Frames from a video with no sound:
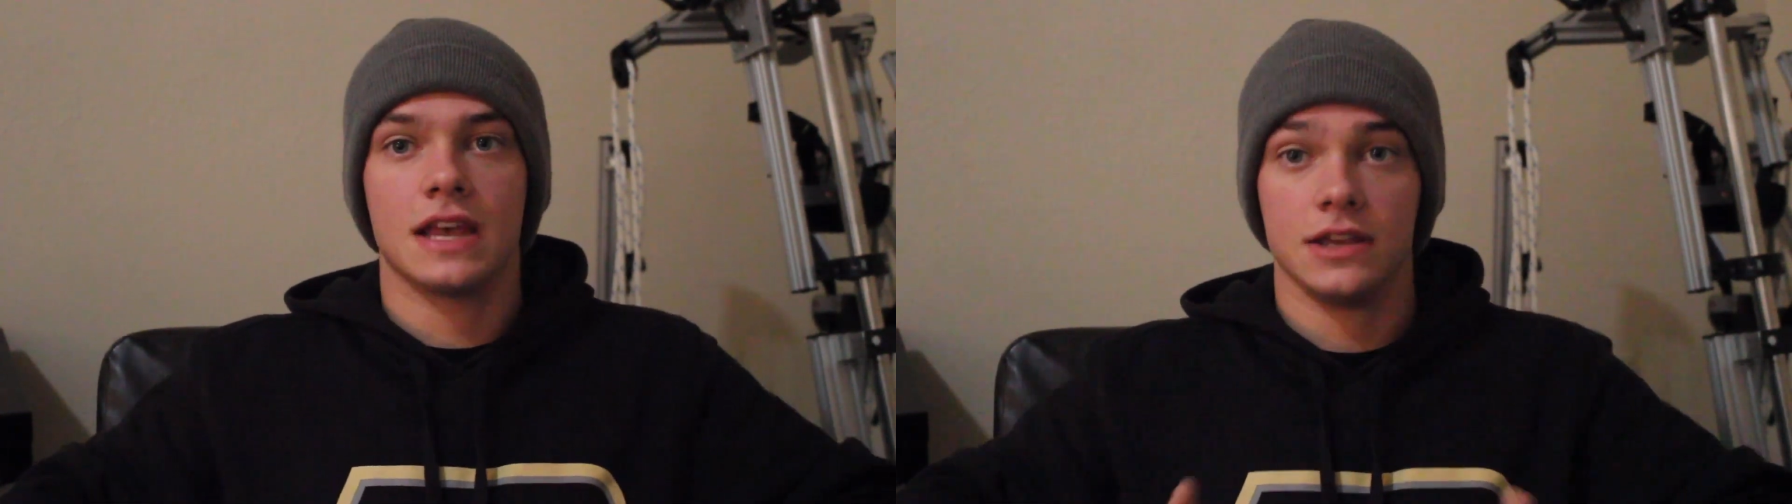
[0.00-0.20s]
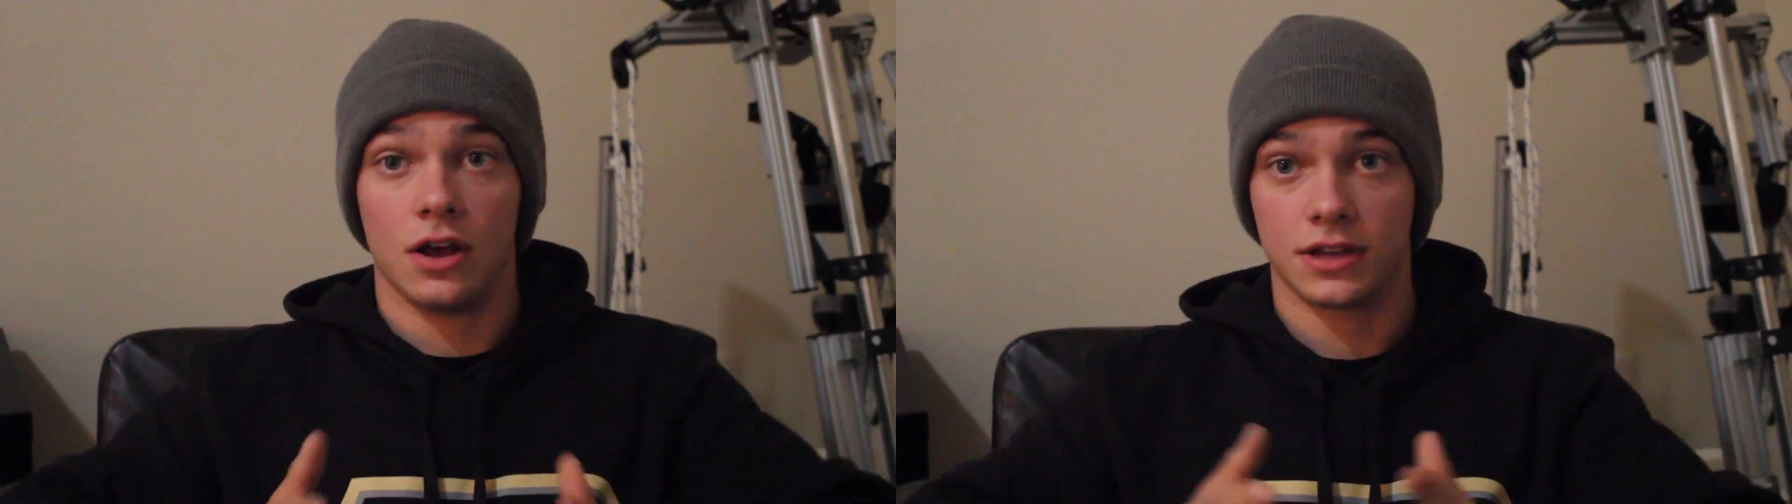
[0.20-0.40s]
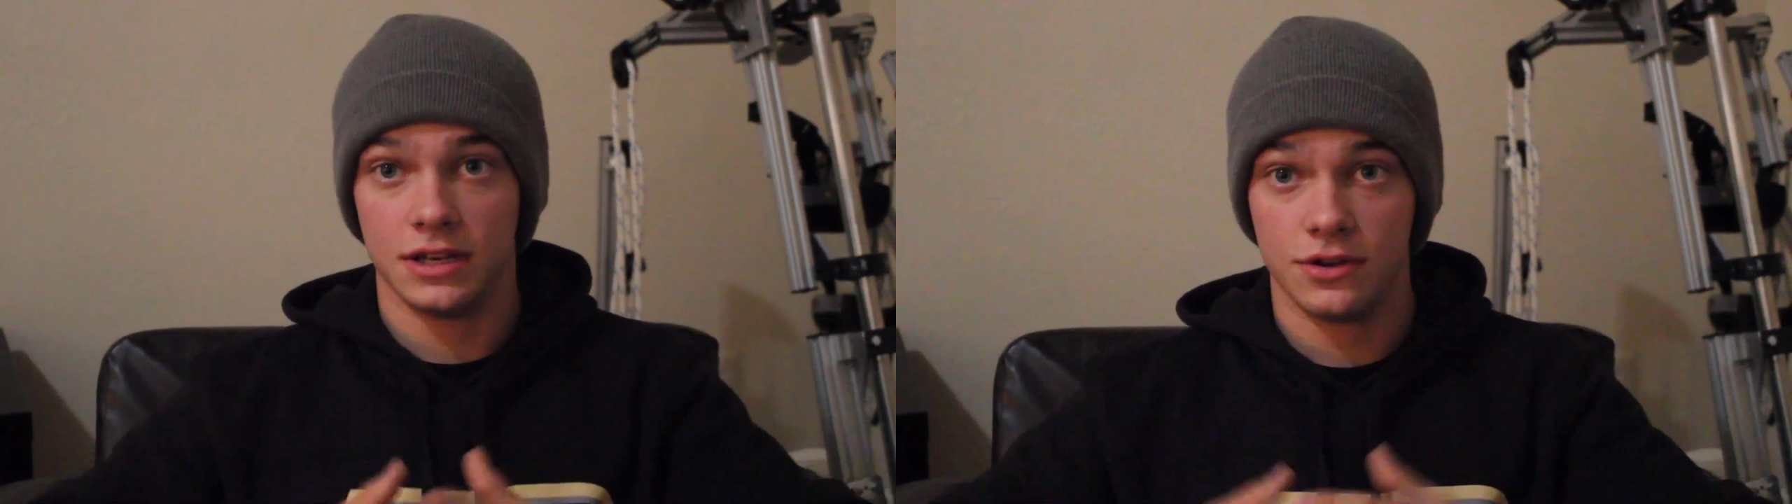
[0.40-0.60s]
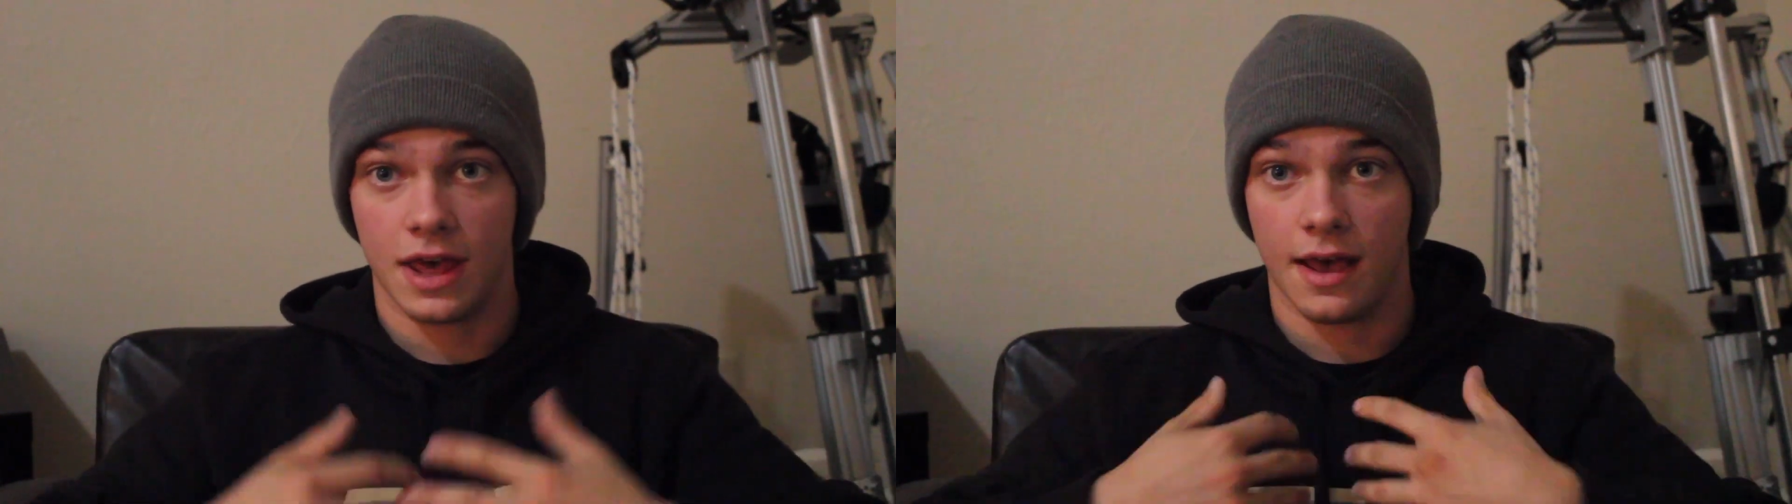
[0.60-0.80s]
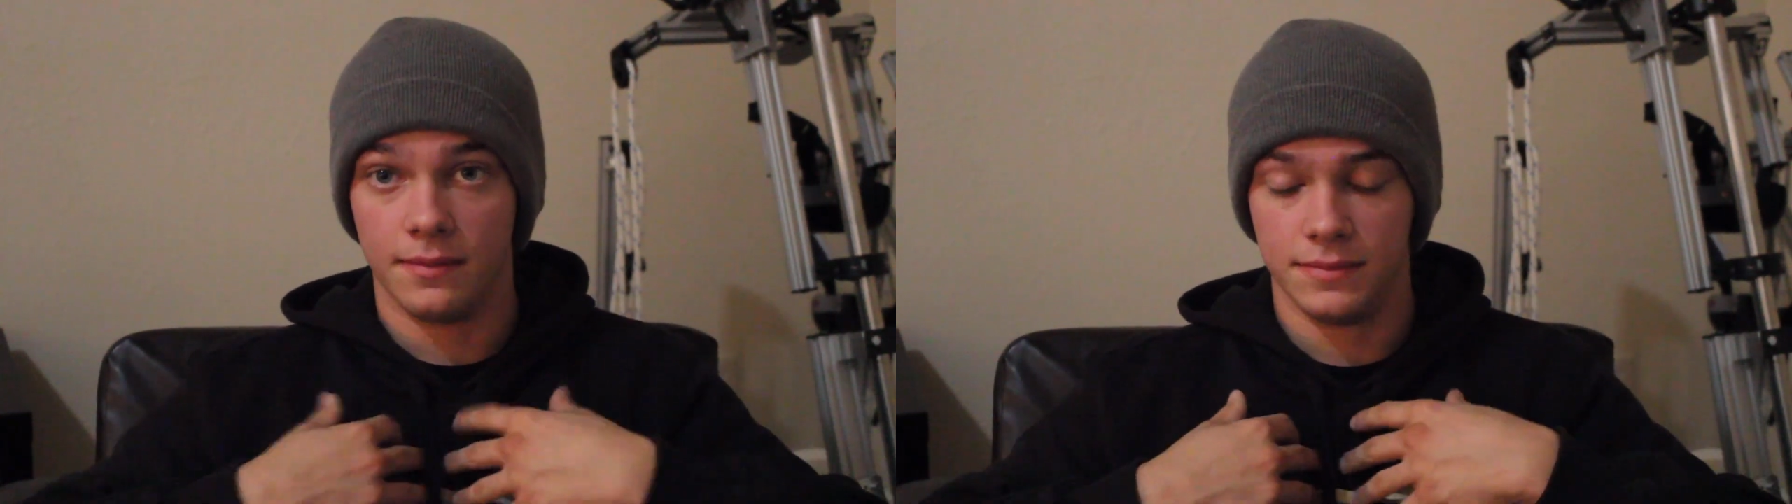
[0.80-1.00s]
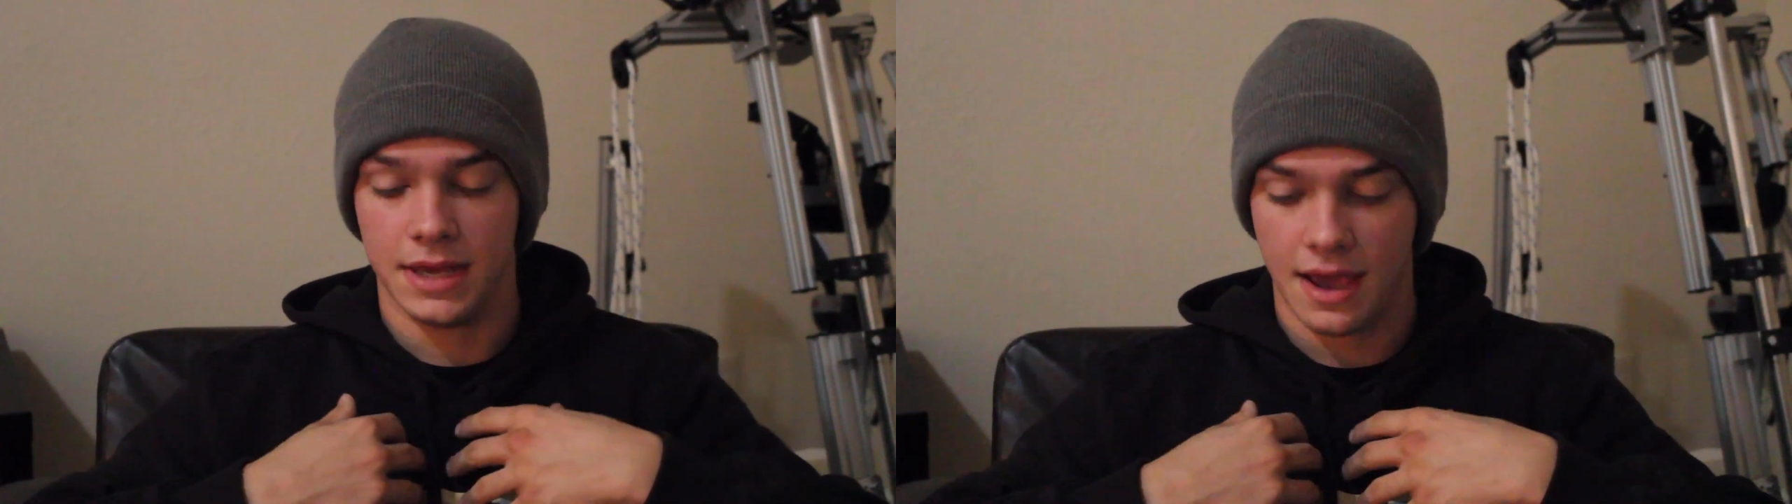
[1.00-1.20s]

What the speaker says: that y'all can do that help me